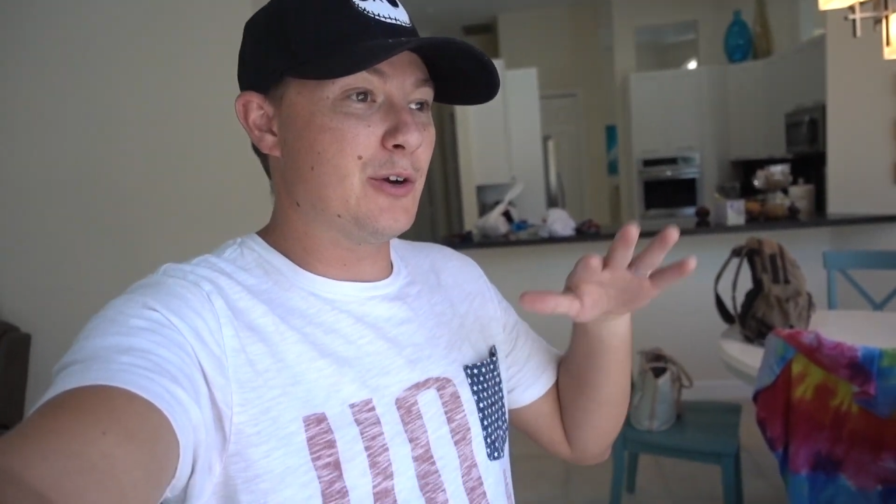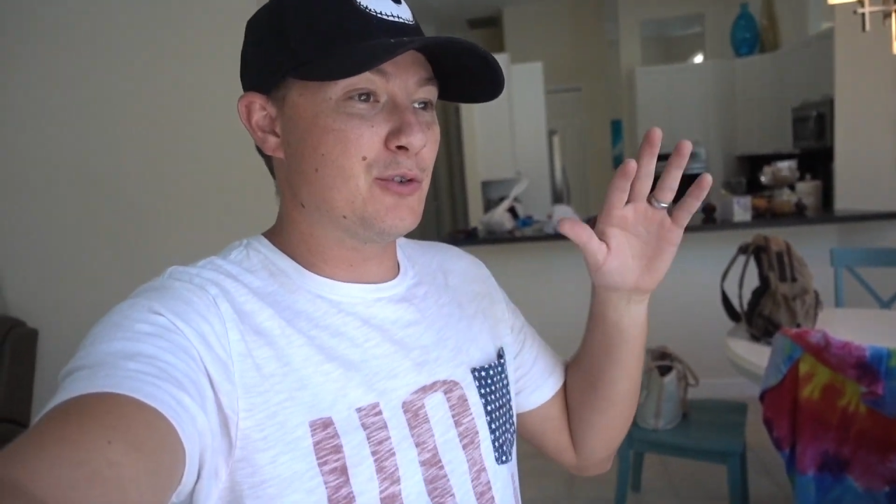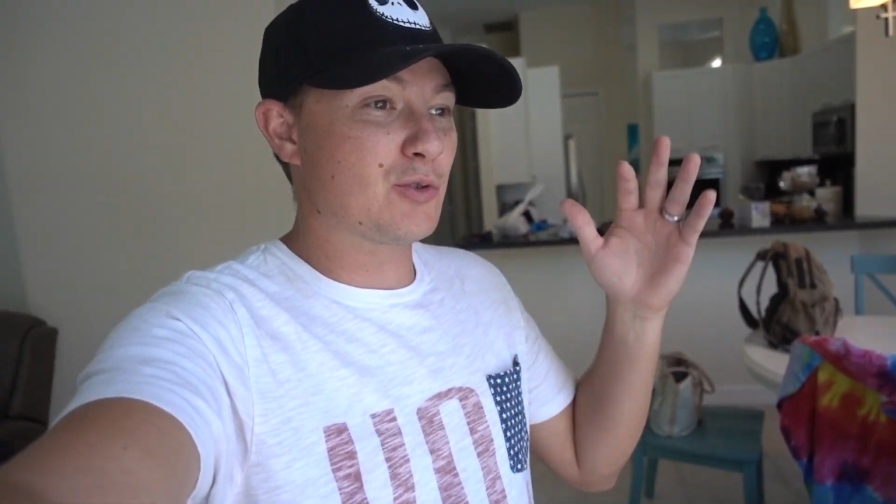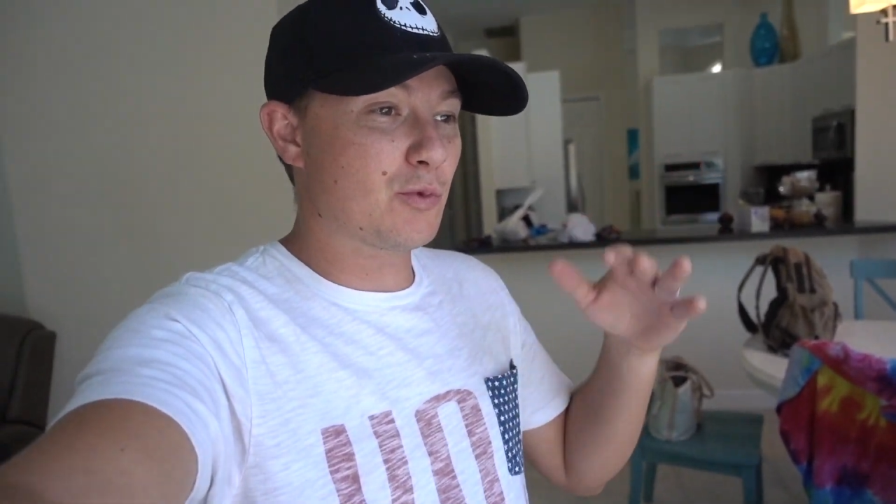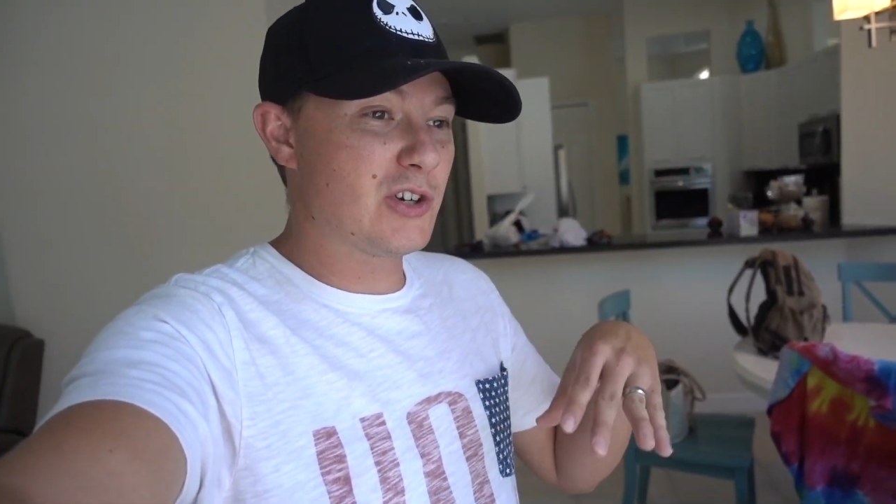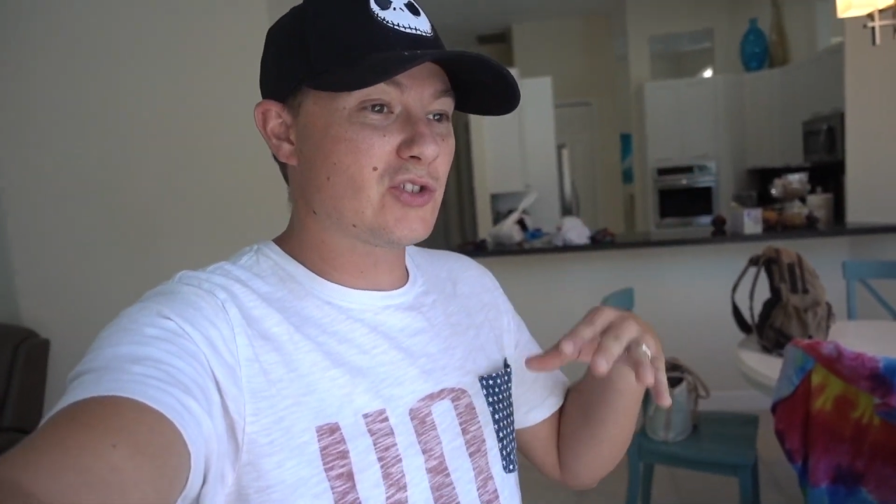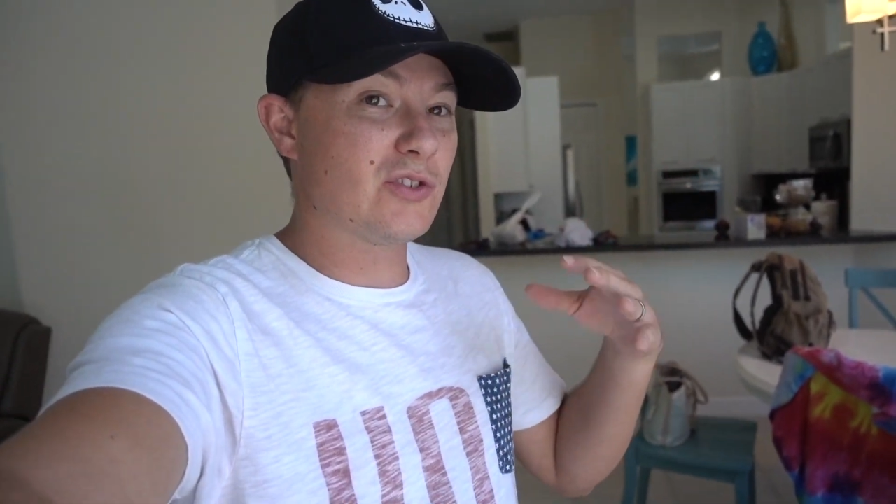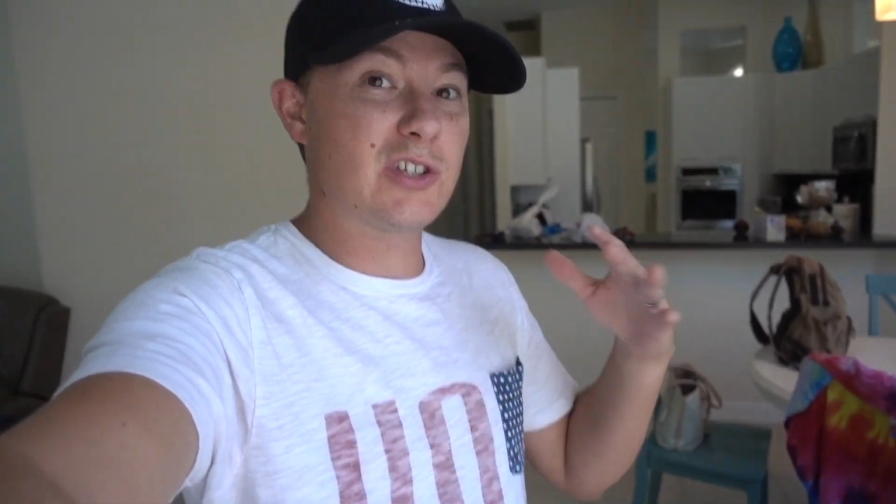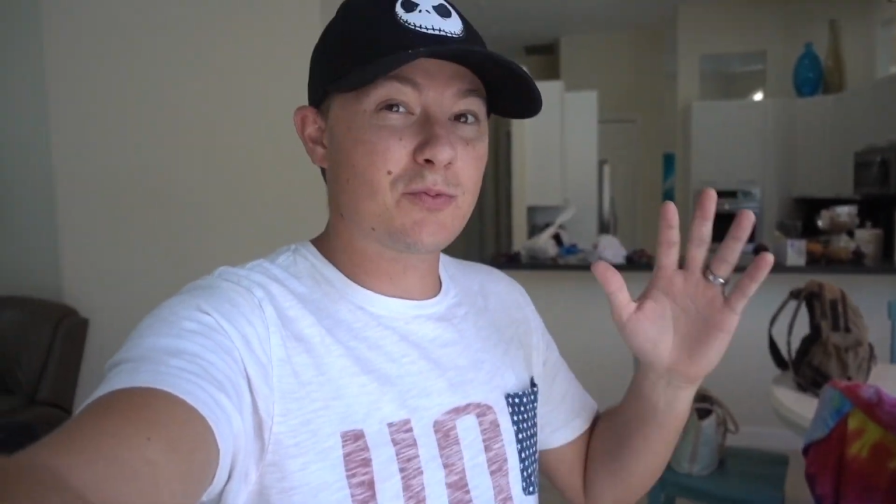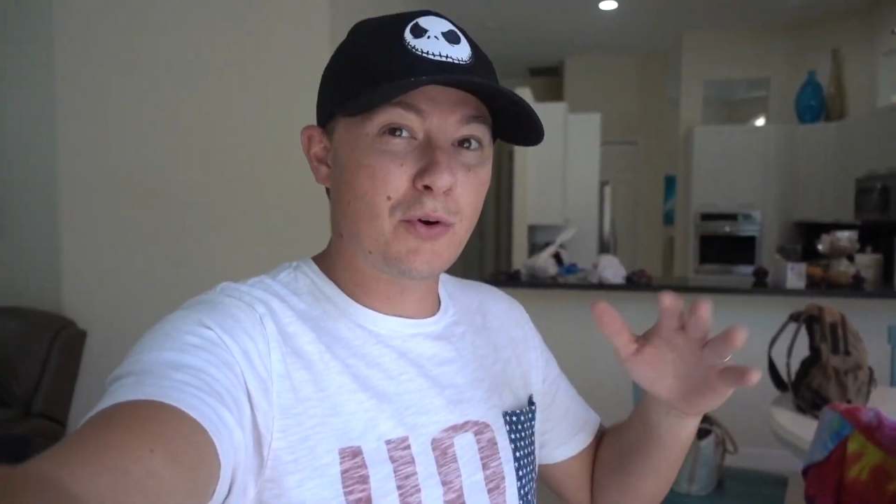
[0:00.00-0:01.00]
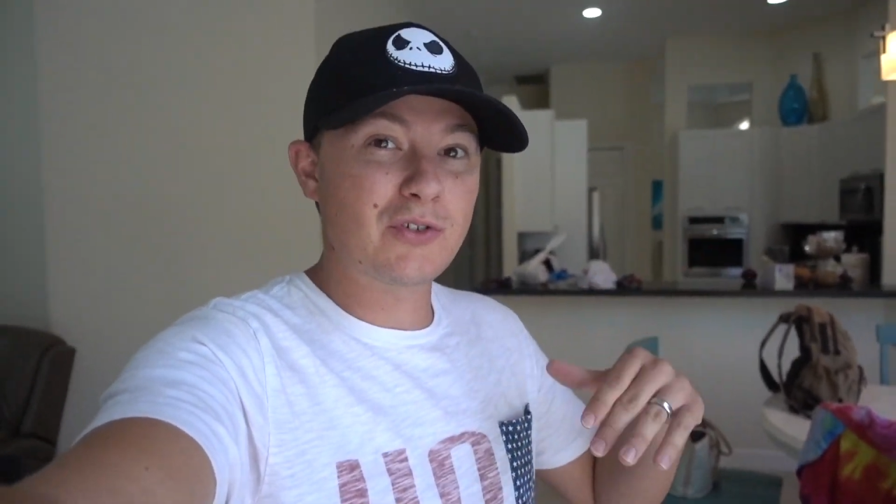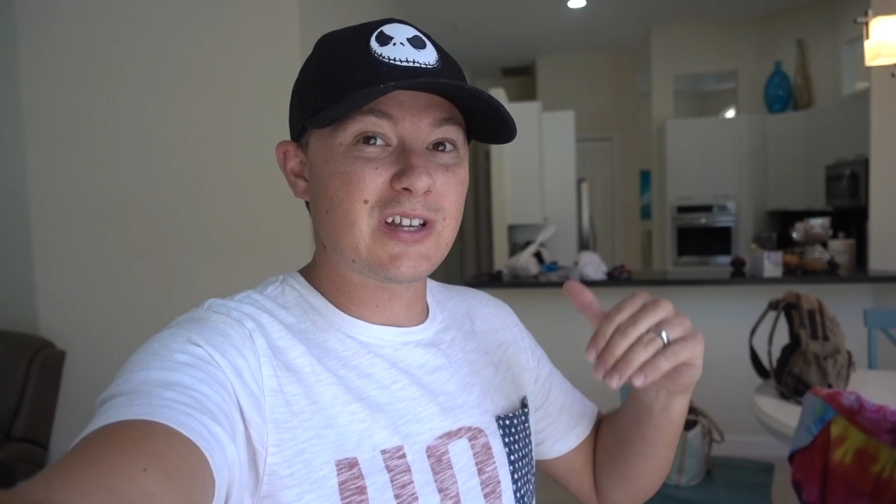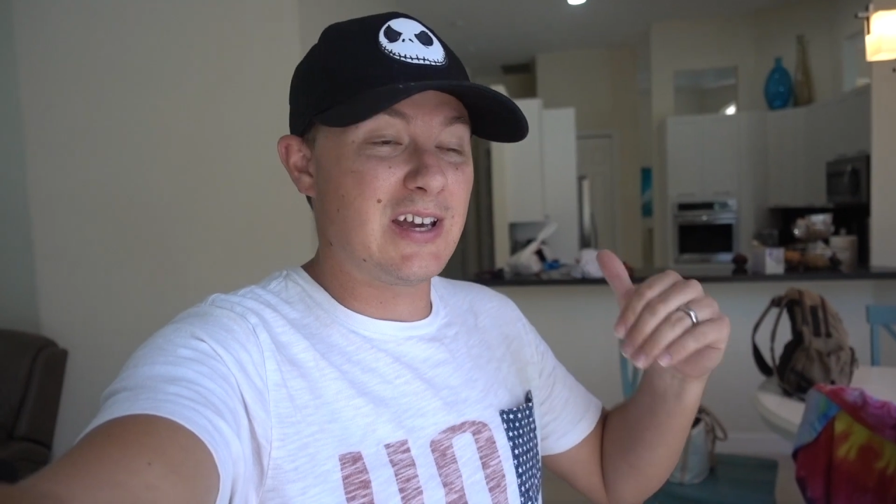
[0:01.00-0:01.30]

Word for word: It was originally supposed